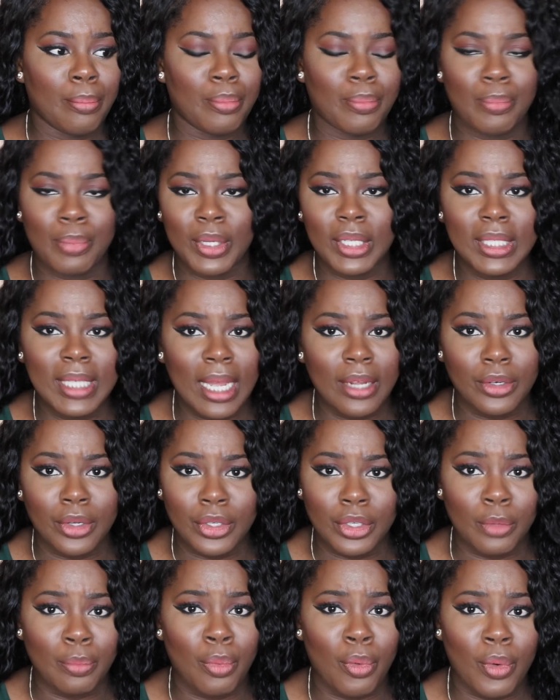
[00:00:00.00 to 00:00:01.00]
Put down all
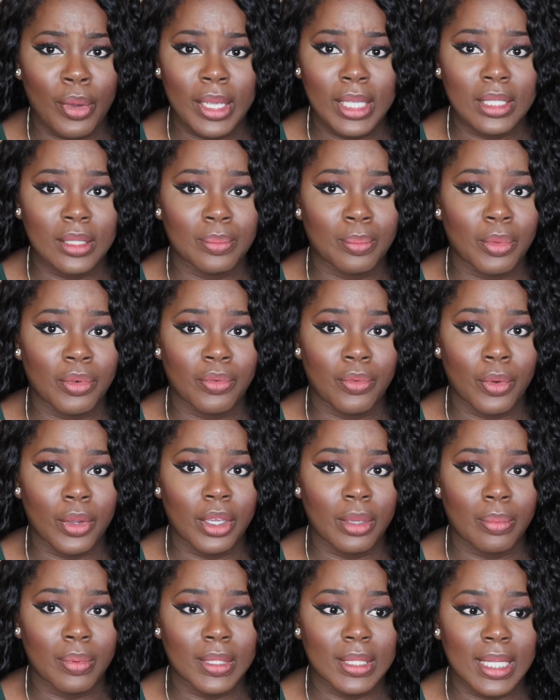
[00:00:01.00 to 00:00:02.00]
your points before
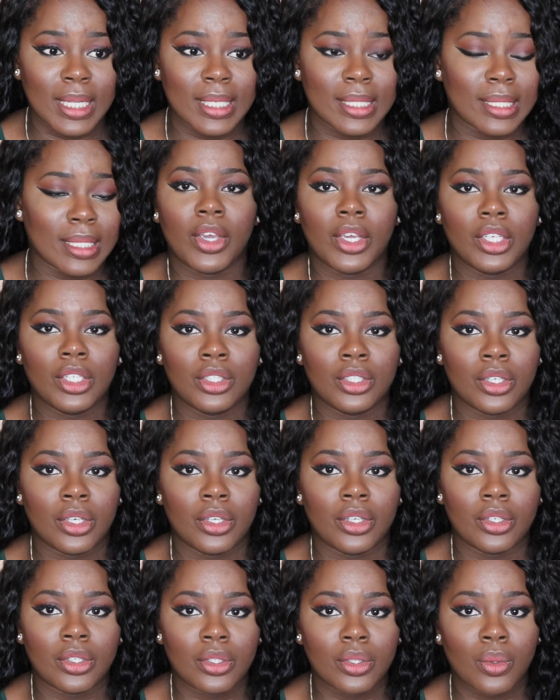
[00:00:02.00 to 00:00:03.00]
you present it to him. Very sure
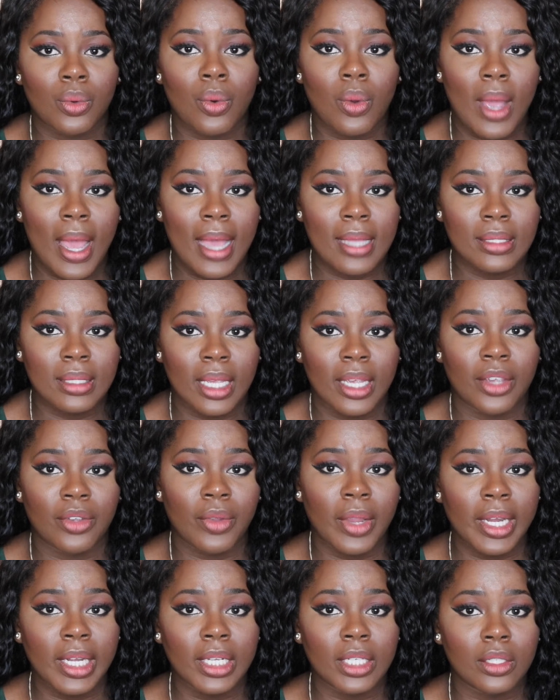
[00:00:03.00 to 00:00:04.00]
your school has like
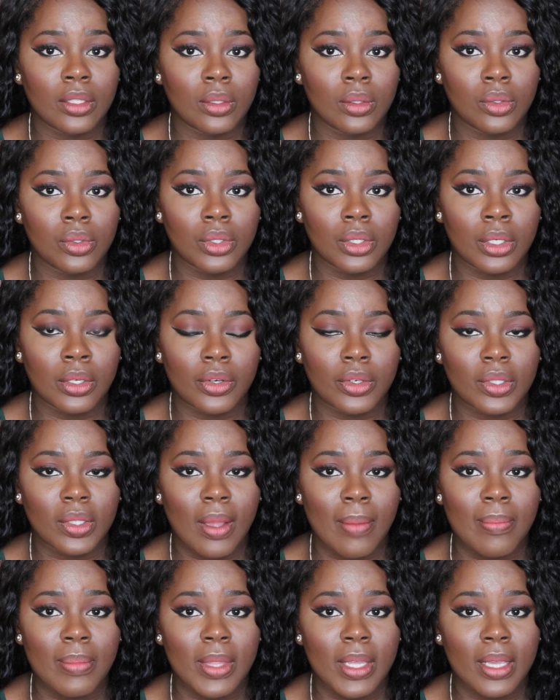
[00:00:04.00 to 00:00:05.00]
grade exclusion or
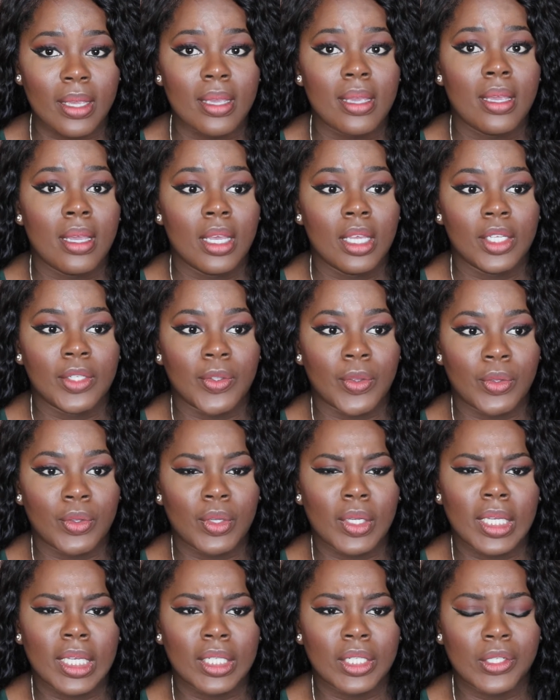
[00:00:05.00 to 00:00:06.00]
something, so
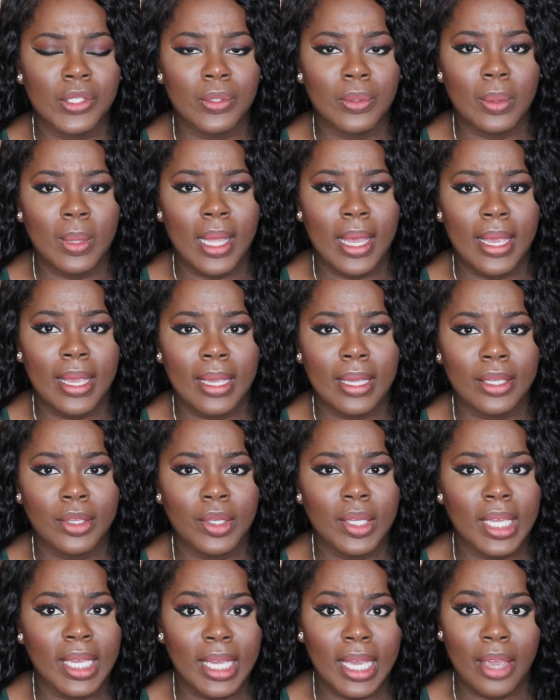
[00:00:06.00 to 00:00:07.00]
you can do like, you
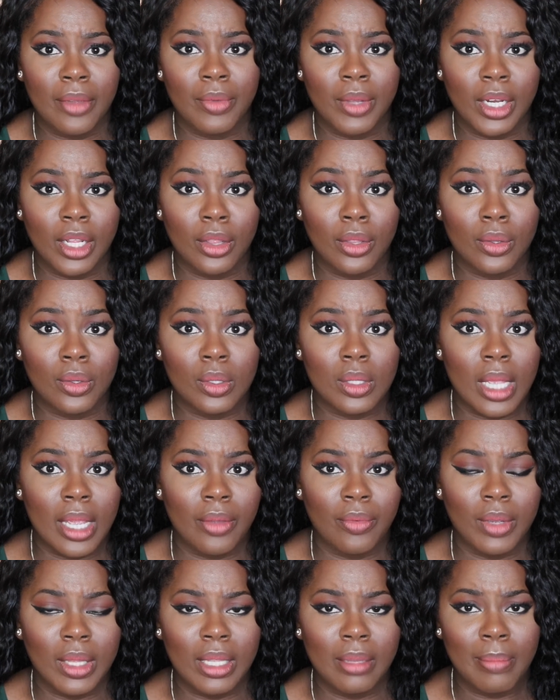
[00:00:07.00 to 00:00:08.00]
can get rid of those
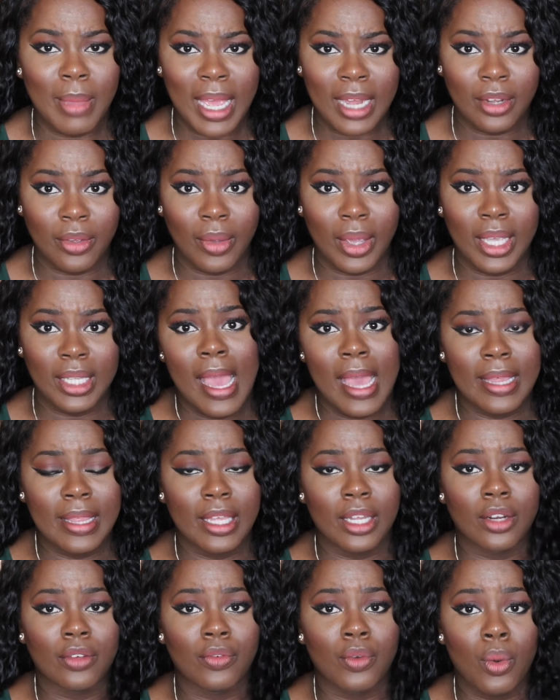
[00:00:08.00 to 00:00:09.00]
like really bad grades. And
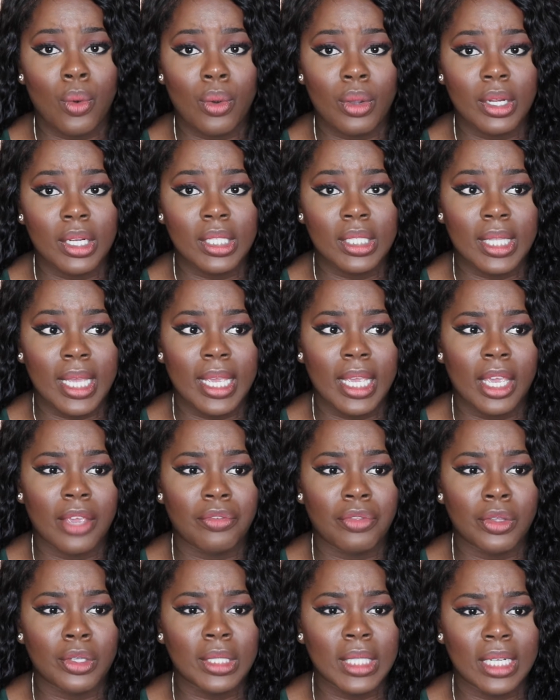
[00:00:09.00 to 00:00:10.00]
then of course, like
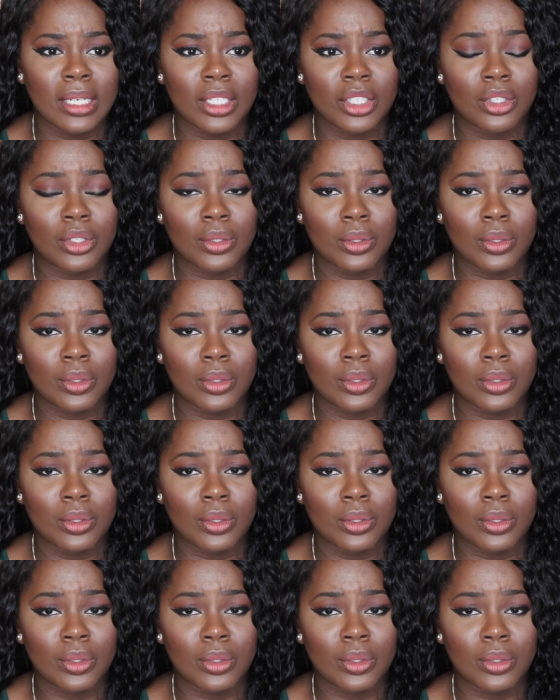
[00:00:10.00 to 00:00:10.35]
if there's any